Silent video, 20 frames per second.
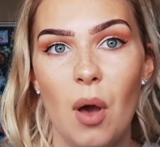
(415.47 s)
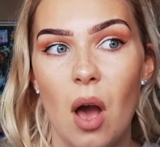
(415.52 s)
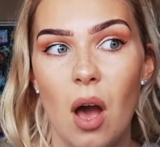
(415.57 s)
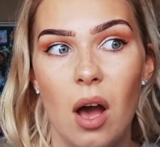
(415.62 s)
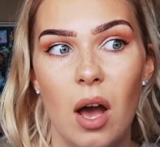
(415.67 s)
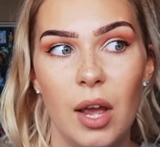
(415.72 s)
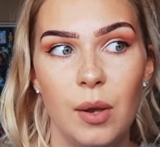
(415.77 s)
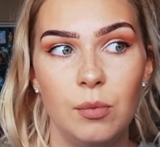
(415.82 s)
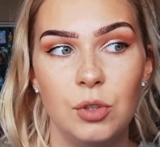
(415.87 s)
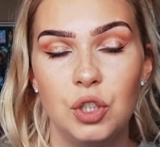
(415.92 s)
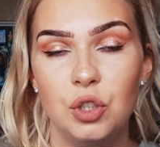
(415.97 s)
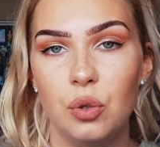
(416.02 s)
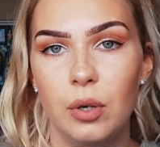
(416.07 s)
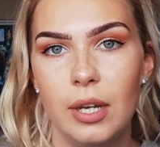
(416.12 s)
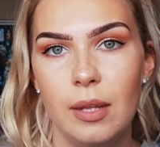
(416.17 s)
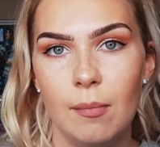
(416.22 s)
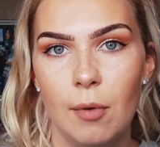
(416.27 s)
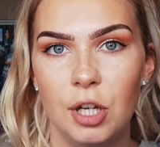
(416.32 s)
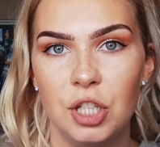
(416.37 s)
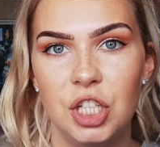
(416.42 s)
I was
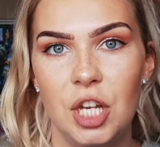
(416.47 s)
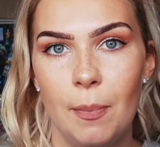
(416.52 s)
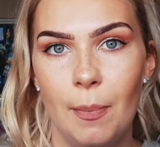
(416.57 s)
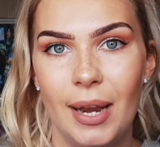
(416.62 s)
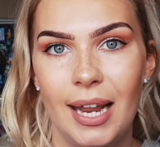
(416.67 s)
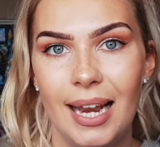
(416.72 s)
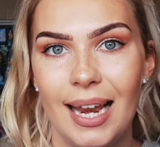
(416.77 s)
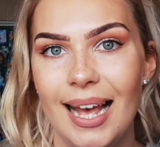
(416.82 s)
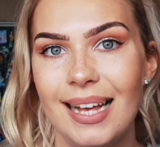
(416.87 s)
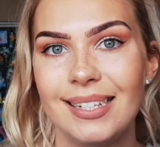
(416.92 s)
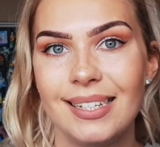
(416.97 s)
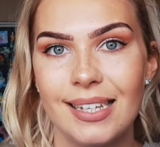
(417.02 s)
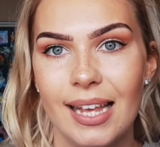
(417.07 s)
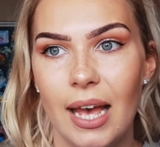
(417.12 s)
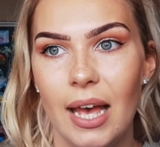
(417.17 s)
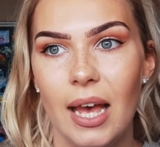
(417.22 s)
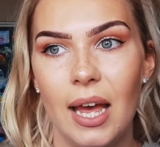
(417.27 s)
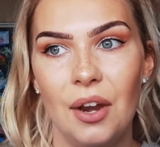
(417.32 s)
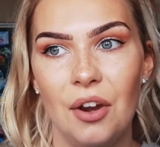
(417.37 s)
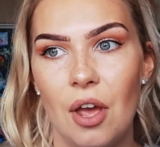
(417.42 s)
joining my ship in
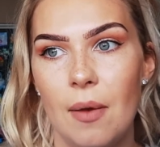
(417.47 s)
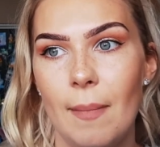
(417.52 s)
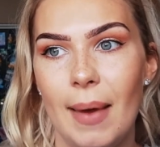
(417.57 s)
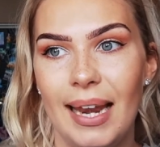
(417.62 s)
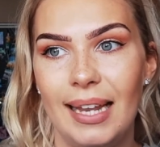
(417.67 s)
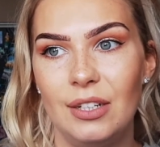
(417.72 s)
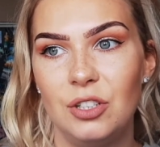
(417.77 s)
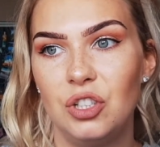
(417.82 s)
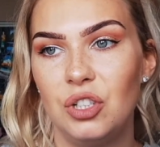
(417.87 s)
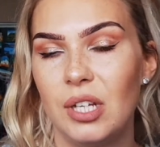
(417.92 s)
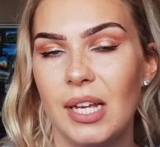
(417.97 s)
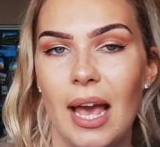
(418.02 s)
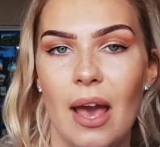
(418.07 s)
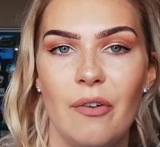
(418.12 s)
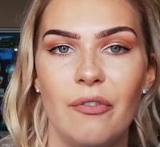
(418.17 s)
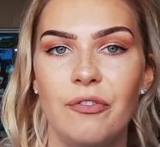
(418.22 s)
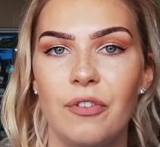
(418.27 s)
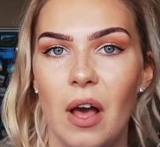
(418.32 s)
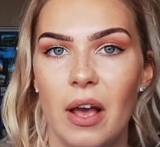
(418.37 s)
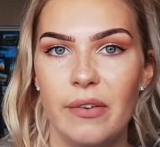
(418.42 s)
Alaska and I managed to get a
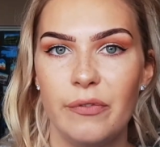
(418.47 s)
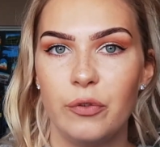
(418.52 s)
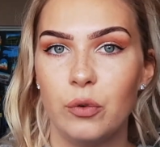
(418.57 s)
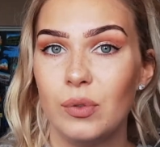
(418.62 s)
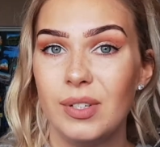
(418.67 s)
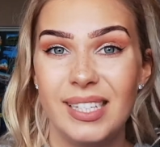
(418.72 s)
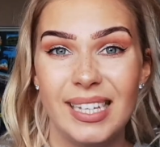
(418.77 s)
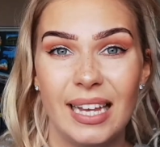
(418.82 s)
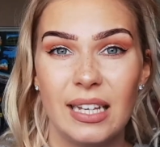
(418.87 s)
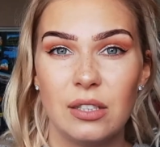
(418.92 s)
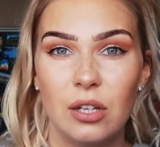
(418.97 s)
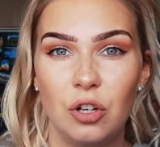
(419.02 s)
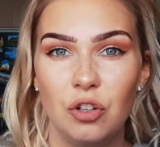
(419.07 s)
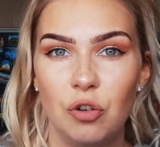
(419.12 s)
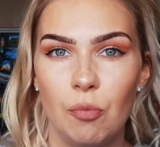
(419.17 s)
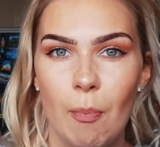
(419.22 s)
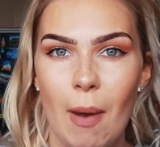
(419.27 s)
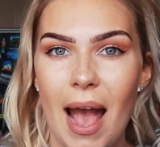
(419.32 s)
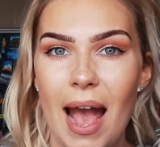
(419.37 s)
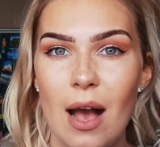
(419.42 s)
flight for
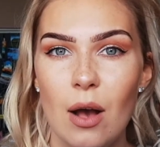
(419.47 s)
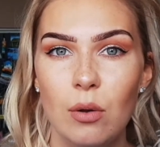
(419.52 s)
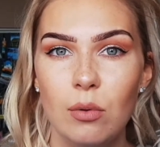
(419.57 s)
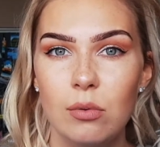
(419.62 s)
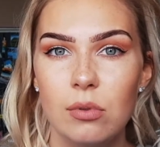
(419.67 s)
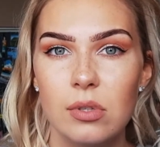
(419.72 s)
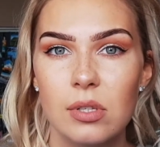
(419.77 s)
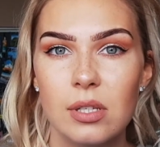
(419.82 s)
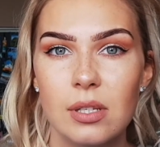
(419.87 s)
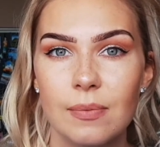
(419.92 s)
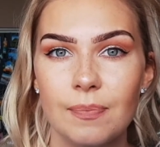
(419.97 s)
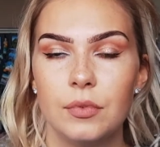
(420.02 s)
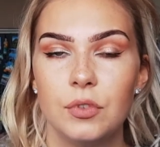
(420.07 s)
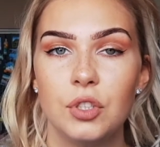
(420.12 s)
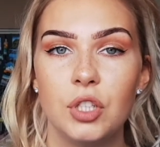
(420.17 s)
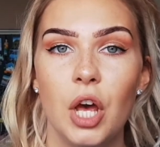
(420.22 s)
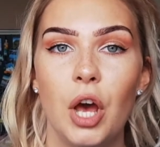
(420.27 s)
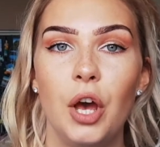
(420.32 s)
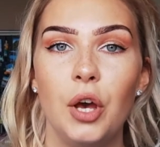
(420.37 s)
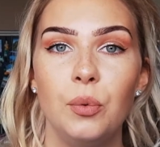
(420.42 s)
£600.
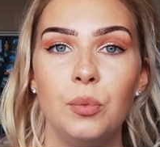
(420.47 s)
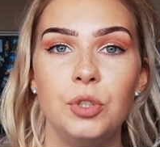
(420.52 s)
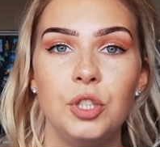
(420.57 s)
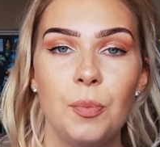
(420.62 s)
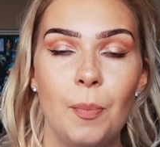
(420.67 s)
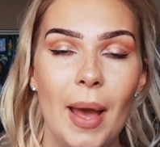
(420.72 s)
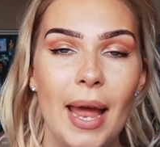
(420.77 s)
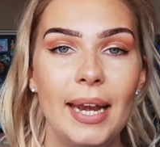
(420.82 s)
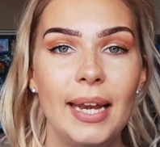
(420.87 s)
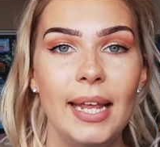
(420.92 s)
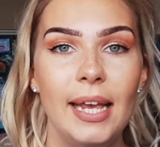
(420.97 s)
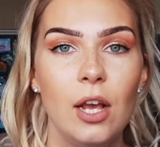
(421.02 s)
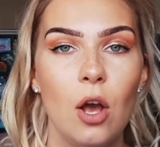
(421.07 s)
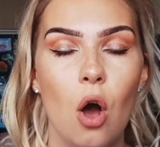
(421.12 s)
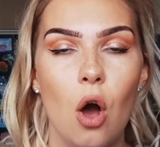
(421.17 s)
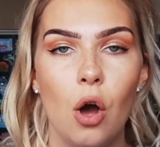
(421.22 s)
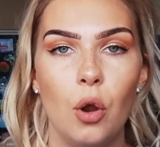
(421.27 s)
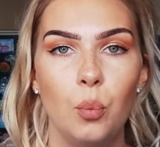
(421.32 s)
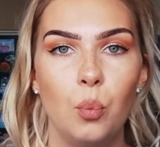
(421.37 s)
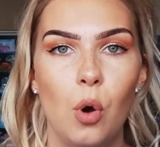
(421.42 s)
So depending
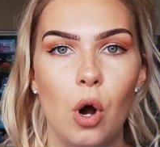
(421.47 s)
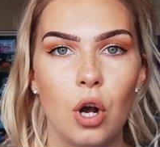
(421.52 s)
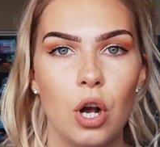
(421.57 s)
on what